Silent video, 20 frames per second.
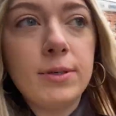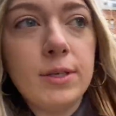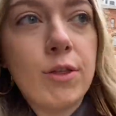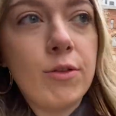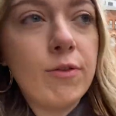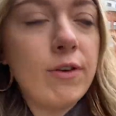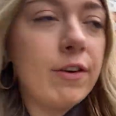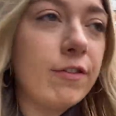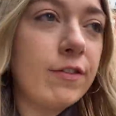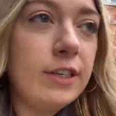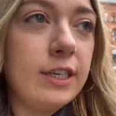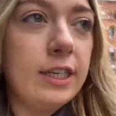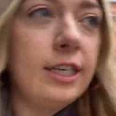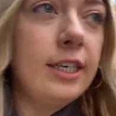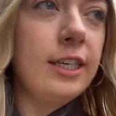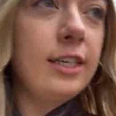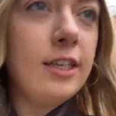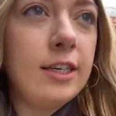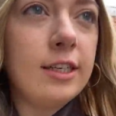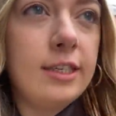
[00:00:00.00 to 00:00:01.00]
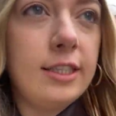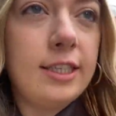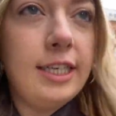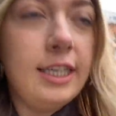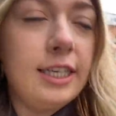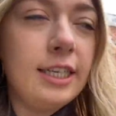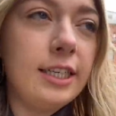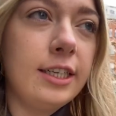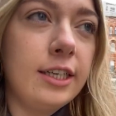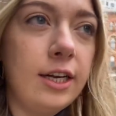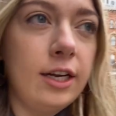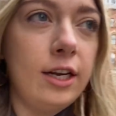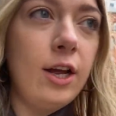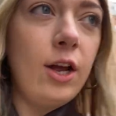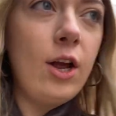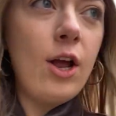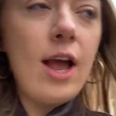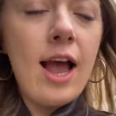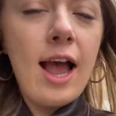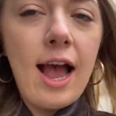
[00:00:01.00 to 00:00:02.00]
Thrifting, seeing
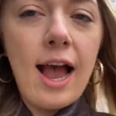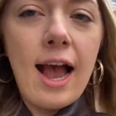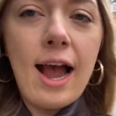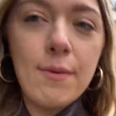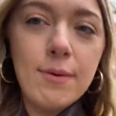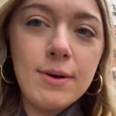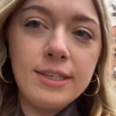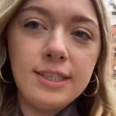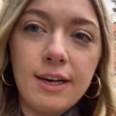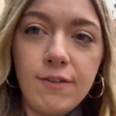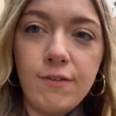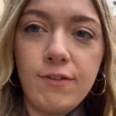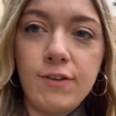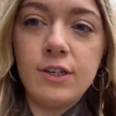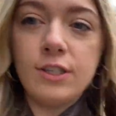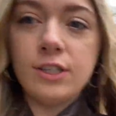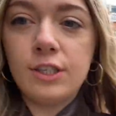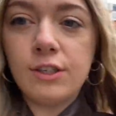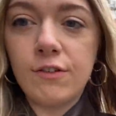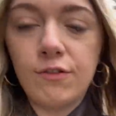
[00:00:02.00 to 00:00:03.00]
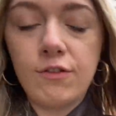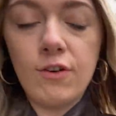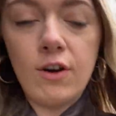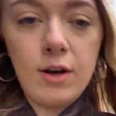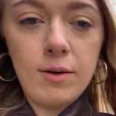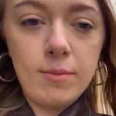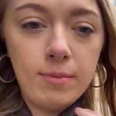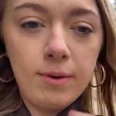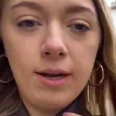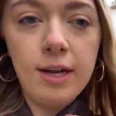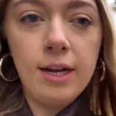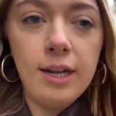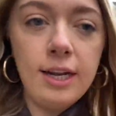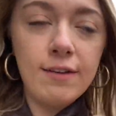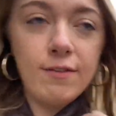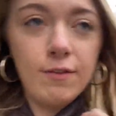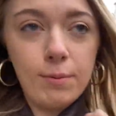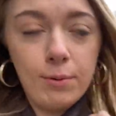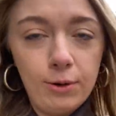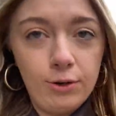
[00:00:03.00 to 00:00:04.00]
how it differs from
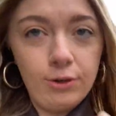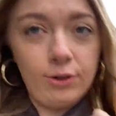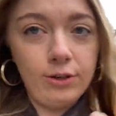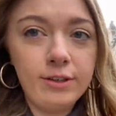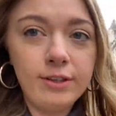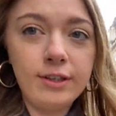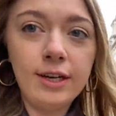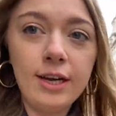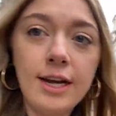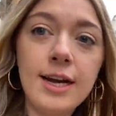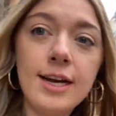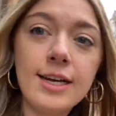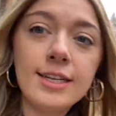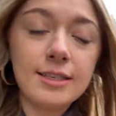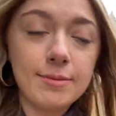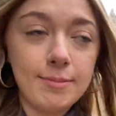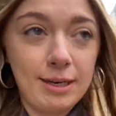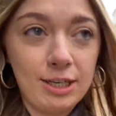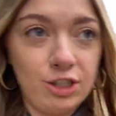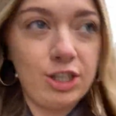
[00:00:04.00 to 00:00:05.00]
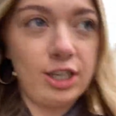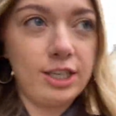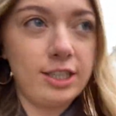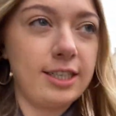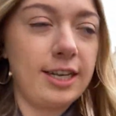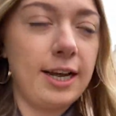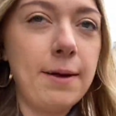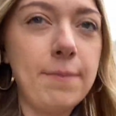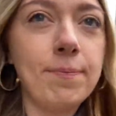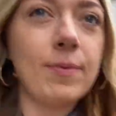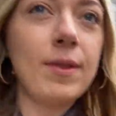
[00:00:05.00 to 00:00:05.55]
Liverpool to Manchester.